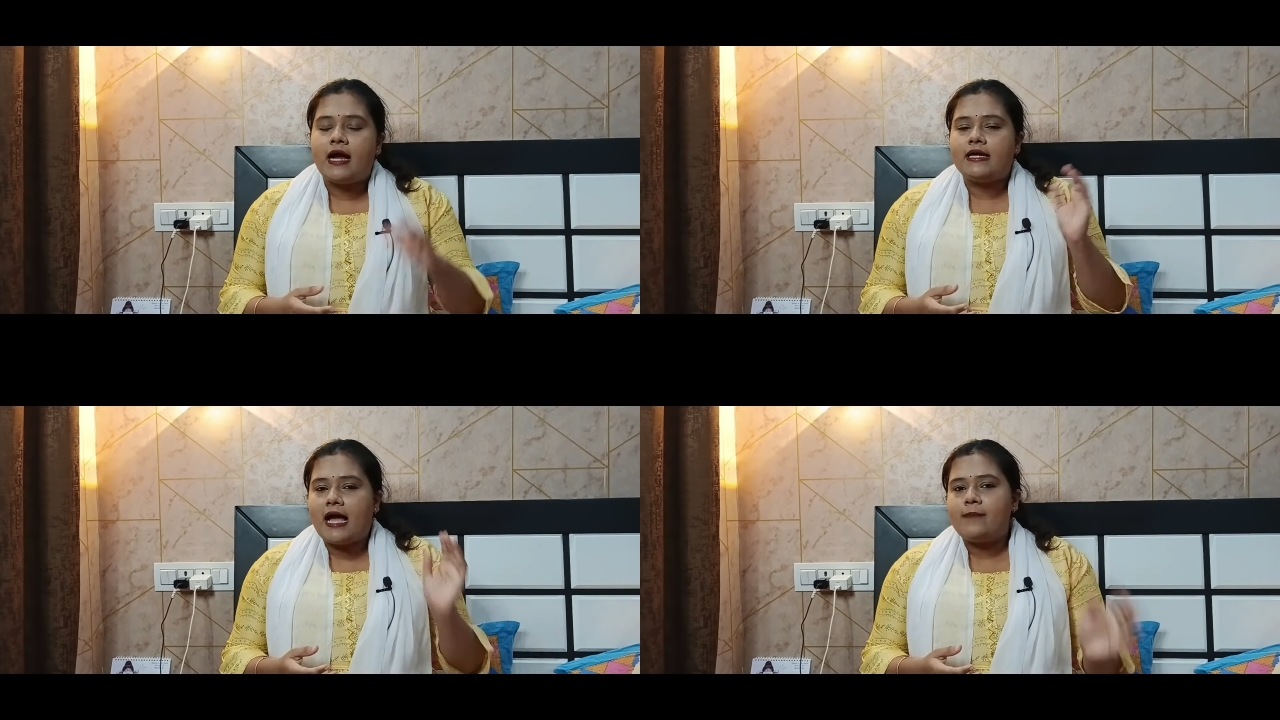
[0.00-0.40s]

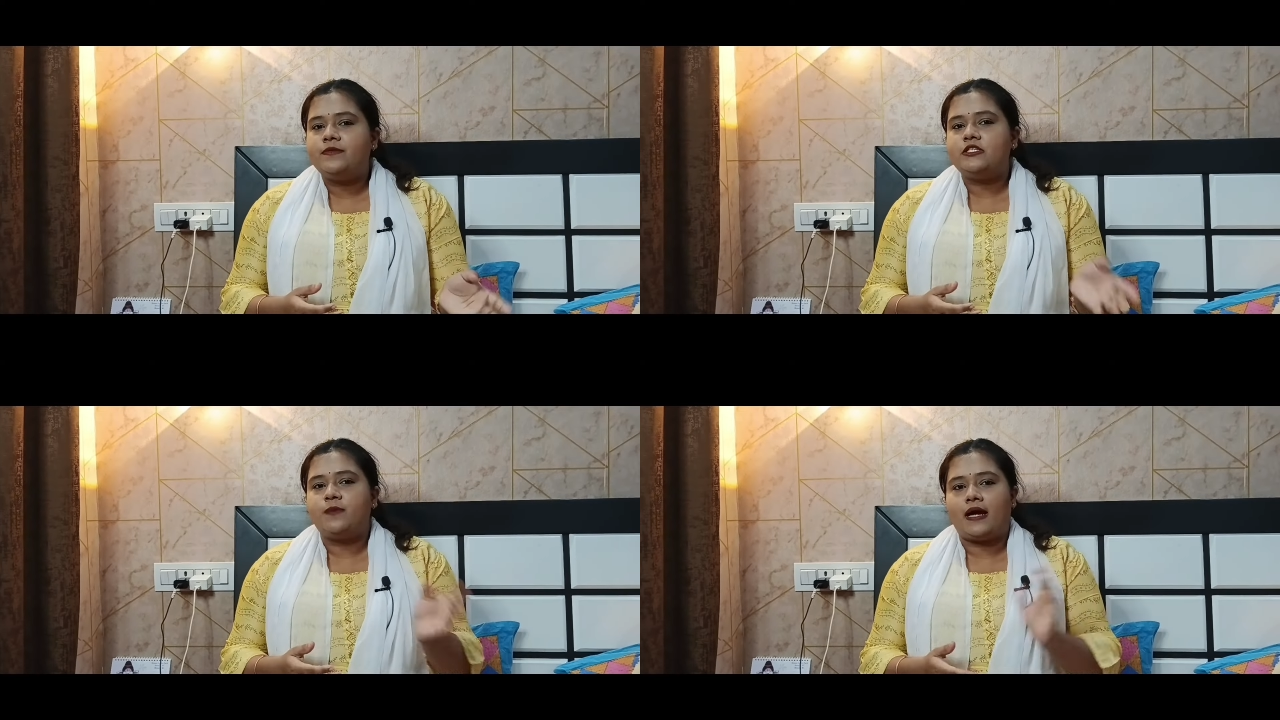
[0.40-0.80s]

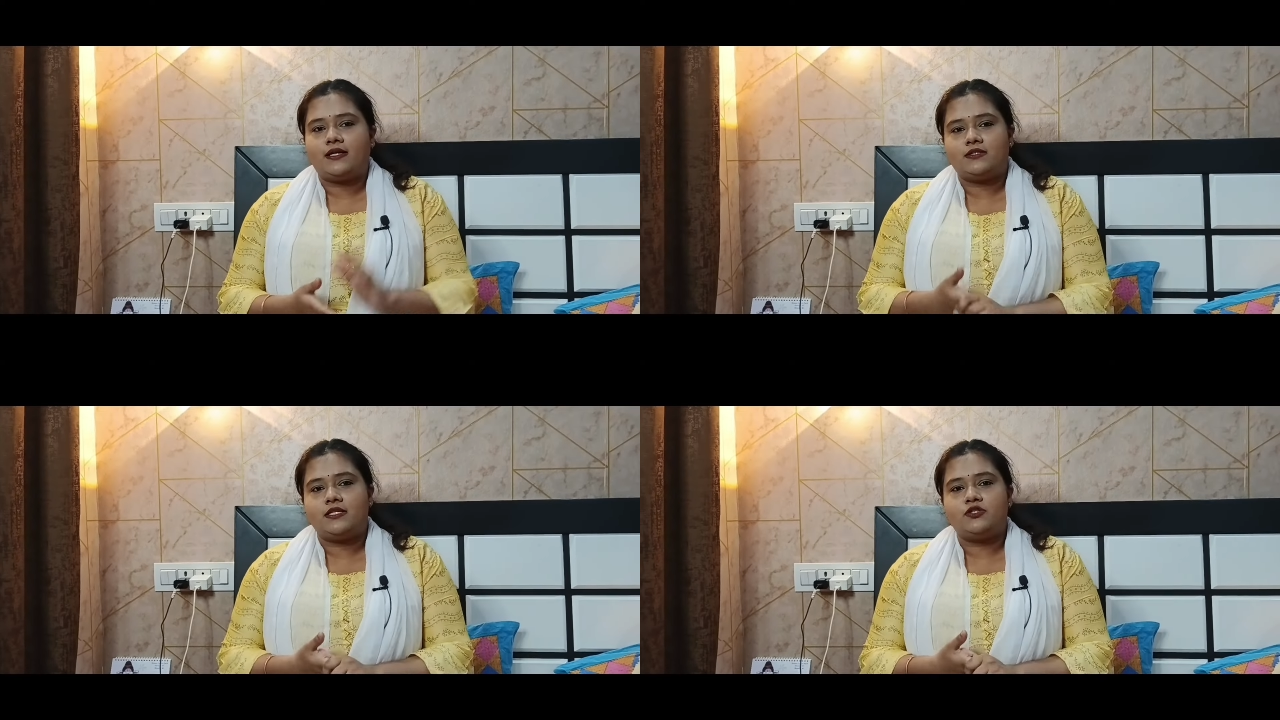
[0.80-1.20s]
adapt these
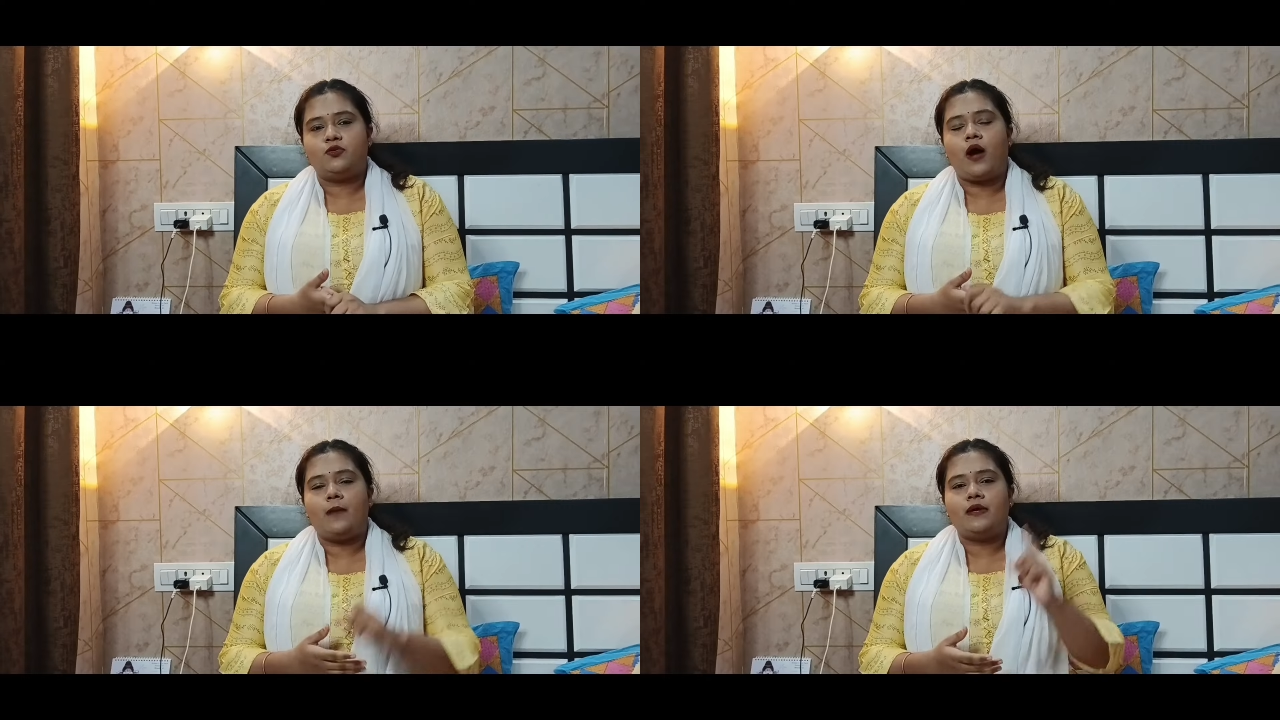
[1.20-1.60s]
practices
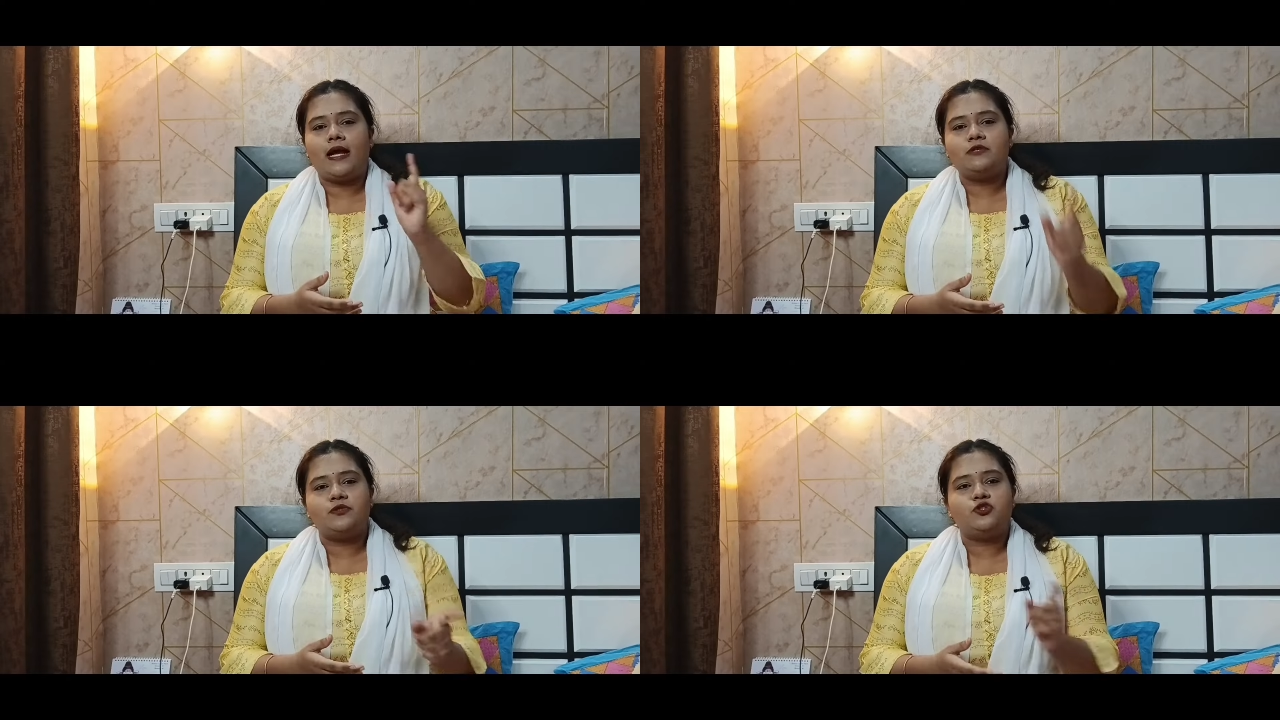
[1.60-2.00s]
to
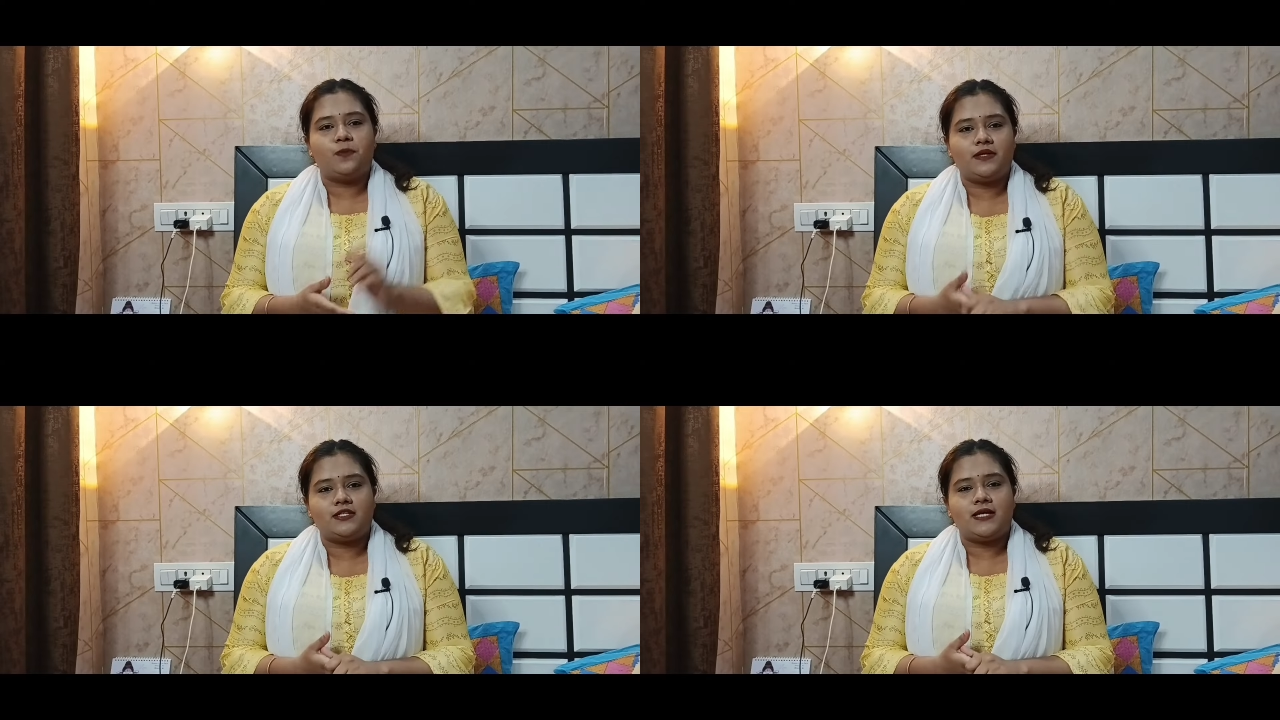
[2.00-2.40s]
harmonize with
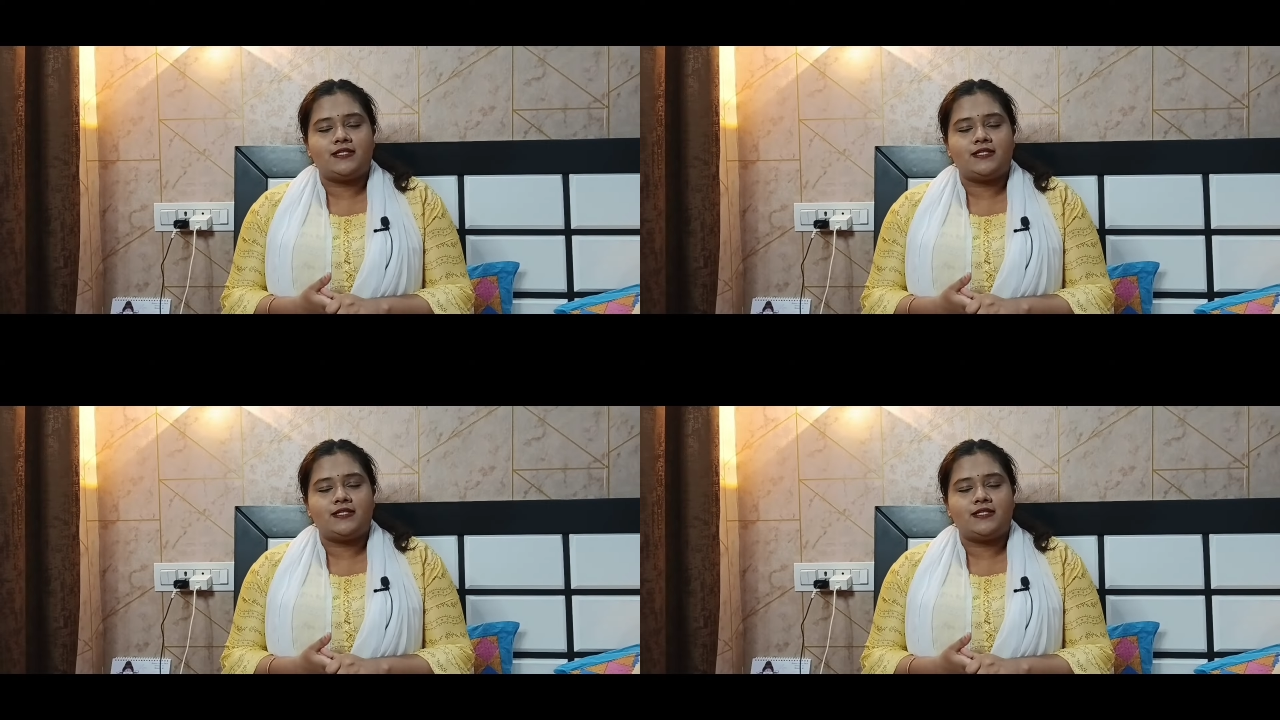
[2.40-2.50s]
Jupiter's